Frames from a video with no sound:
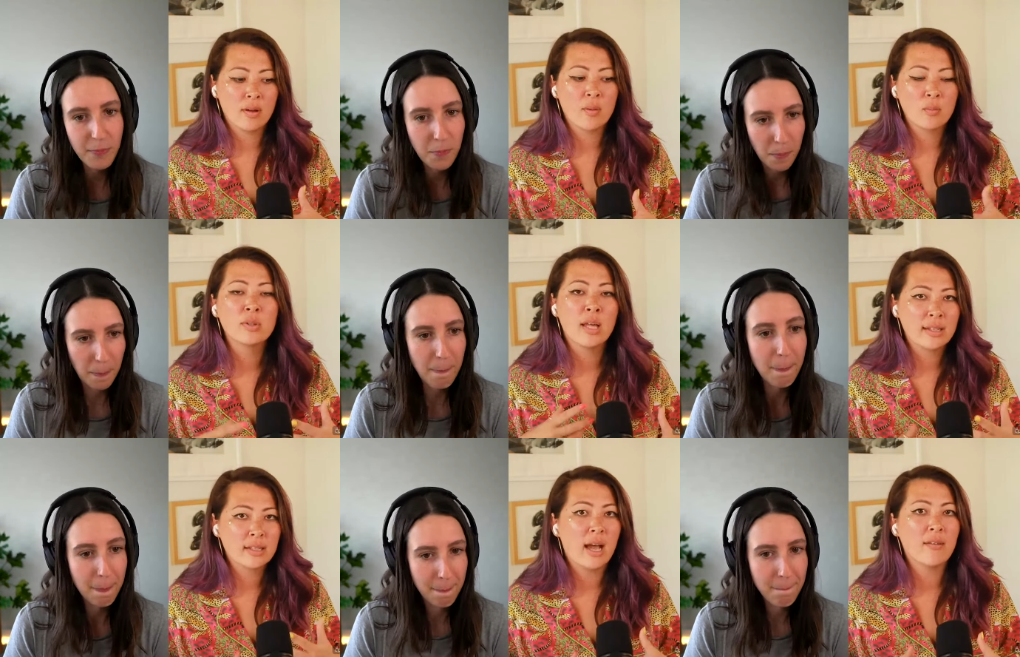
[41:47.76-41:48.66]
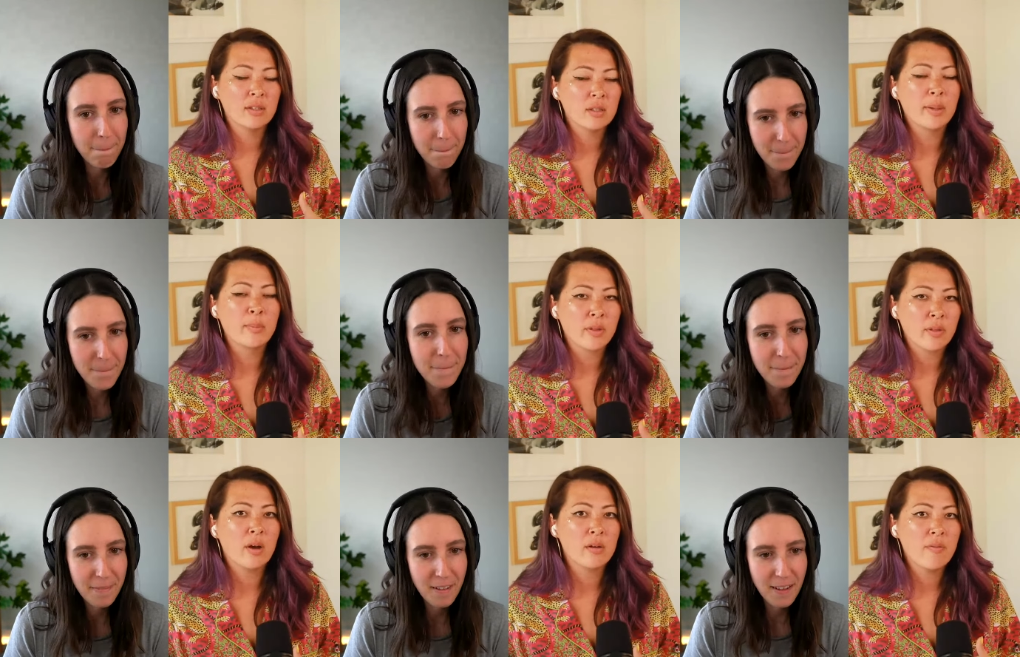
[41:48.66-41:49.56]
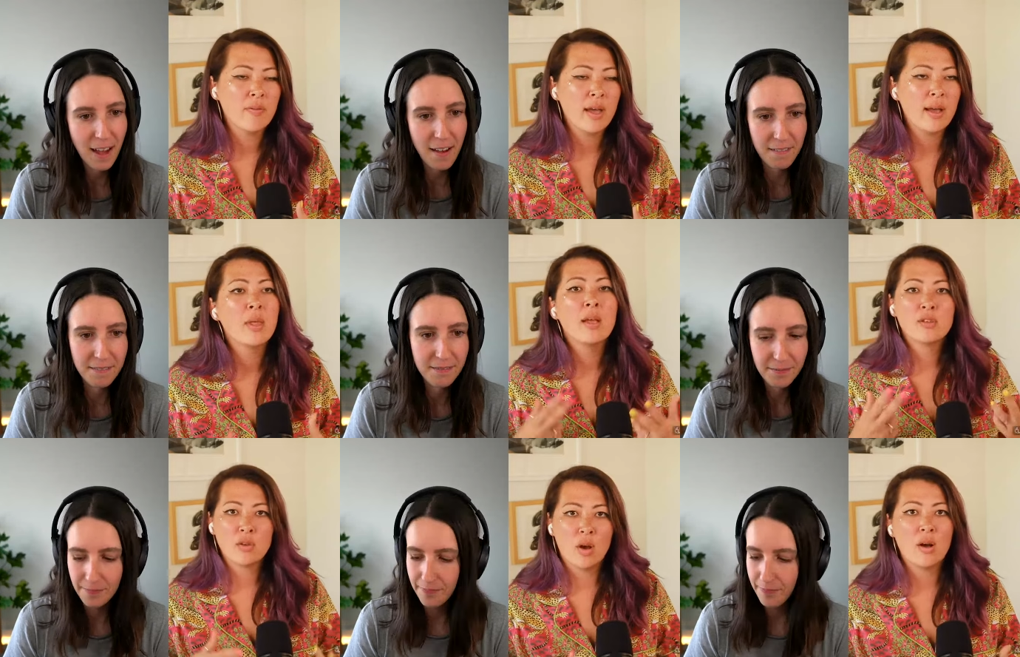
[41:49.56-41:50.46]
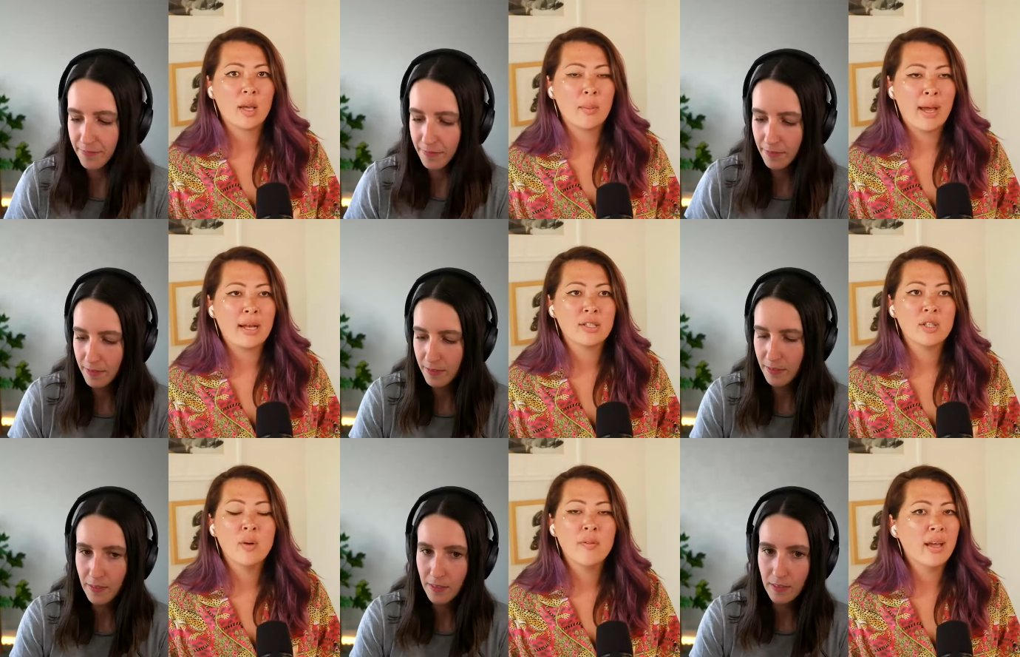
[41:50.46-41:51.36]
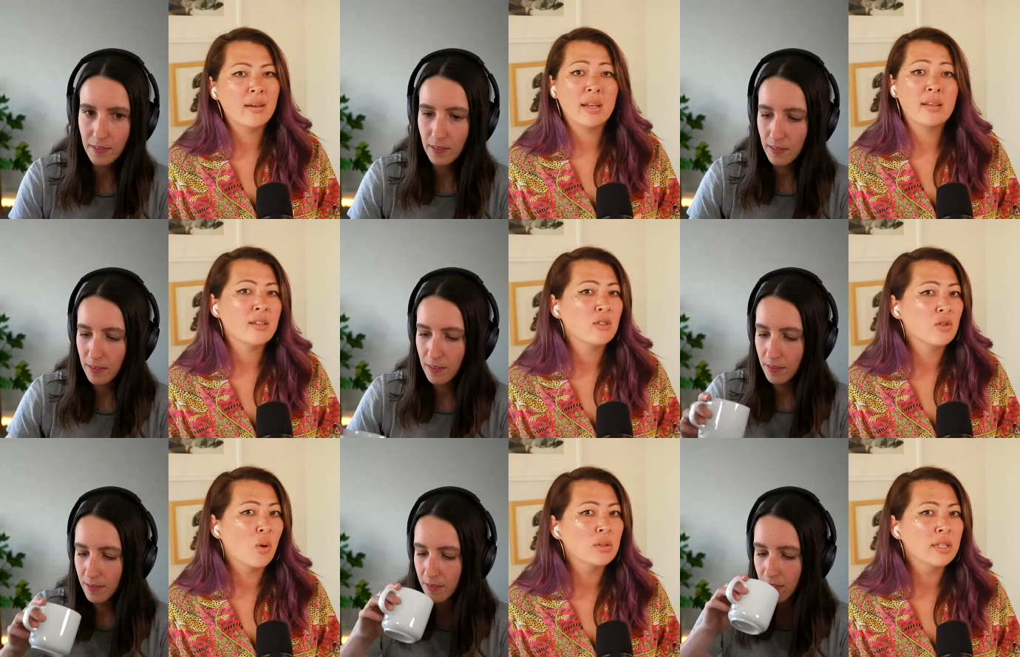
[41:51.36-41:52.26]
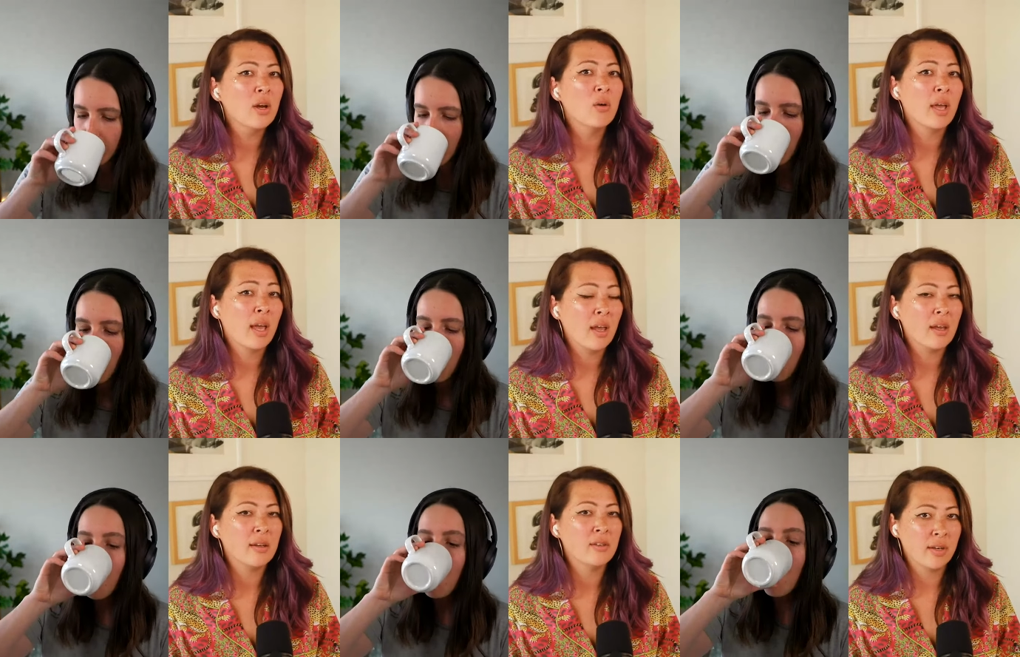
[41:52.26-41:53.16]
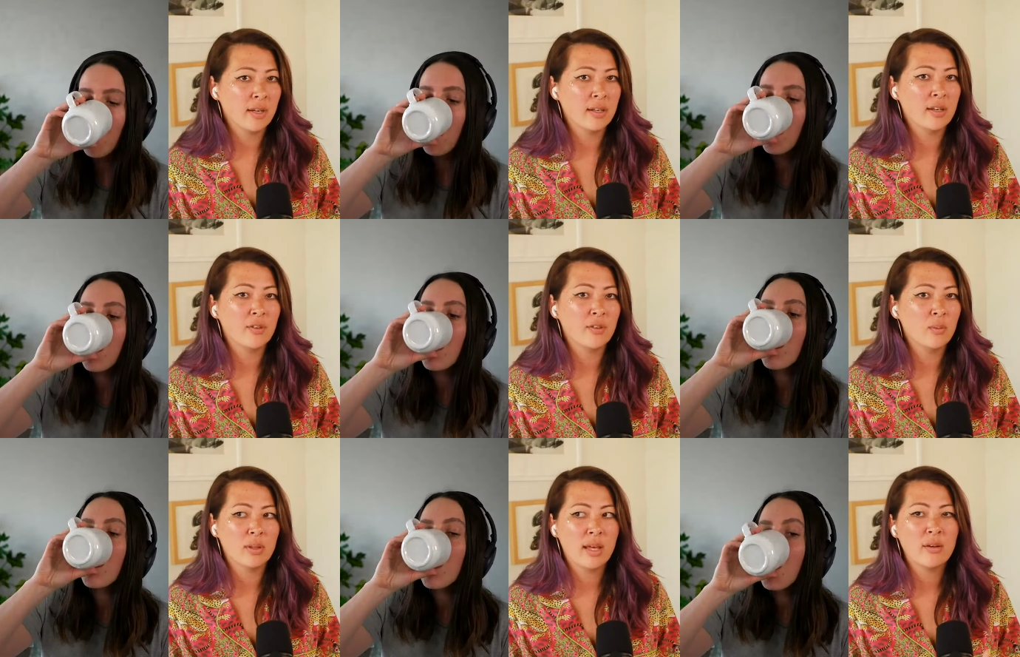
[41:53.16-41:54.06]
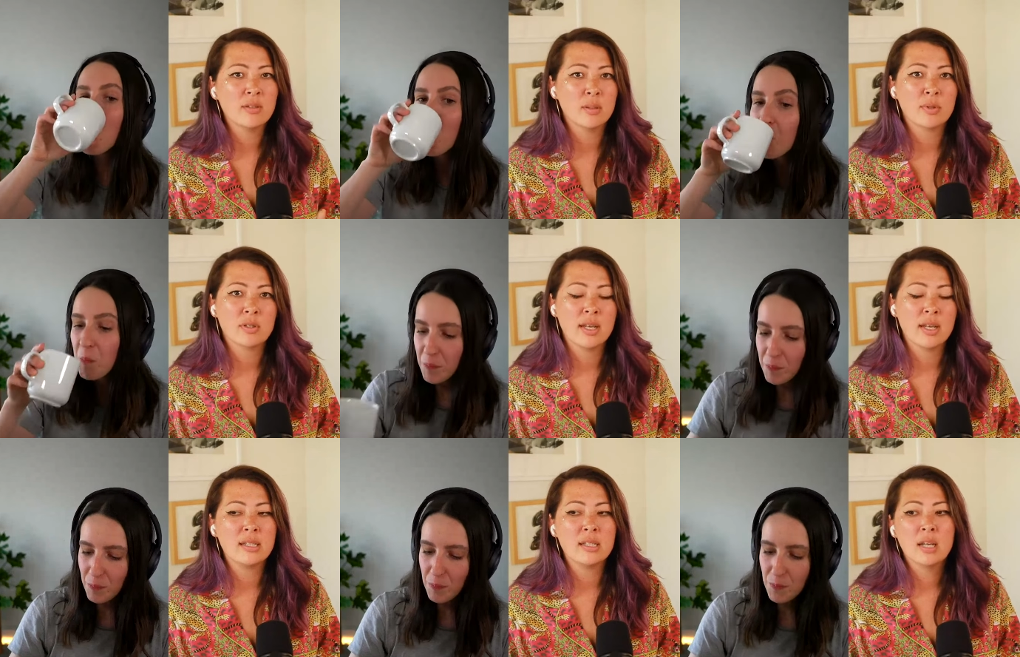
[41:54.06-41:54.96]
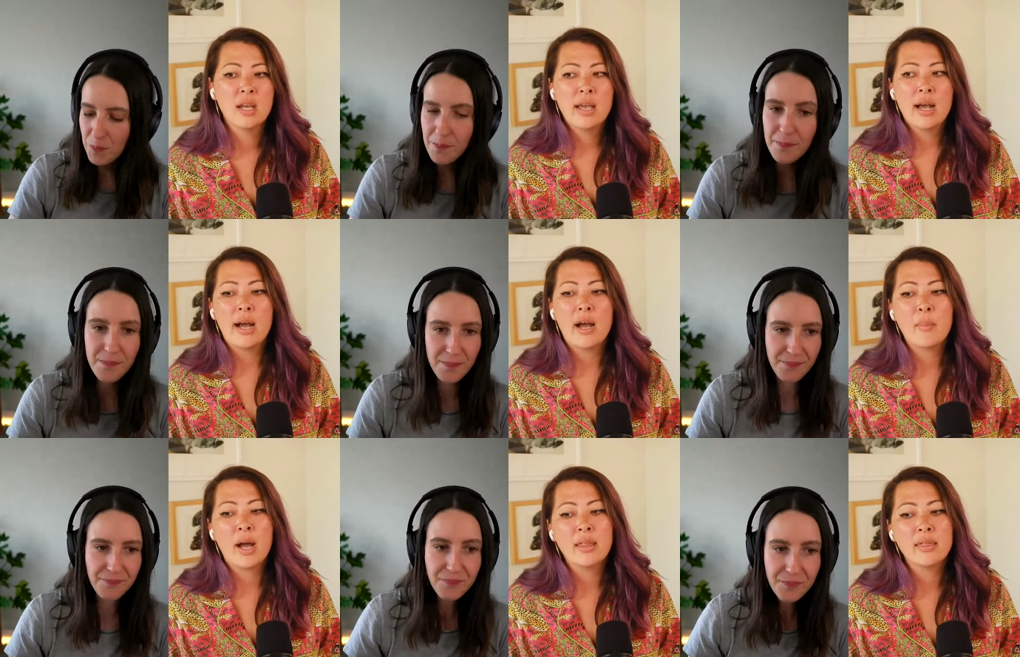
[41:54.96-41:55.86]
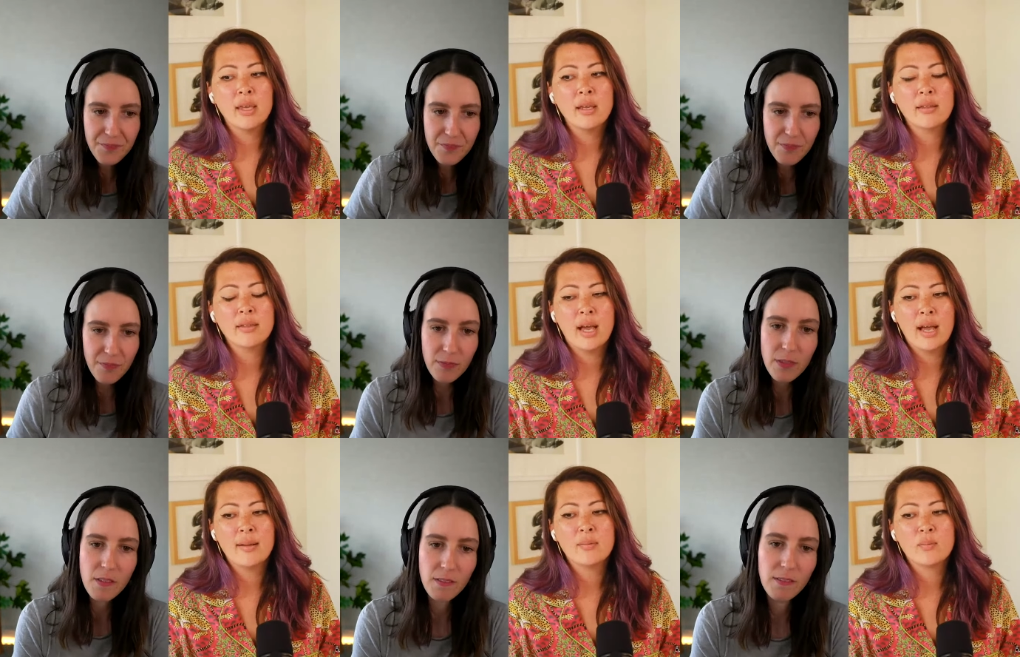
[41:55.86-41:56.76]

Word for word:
Speaker 1: would like to have a little bit more thought on yeah. that. So I'll get back to you on that. And that's totally okay during an interview, 1000%. Um, I think that,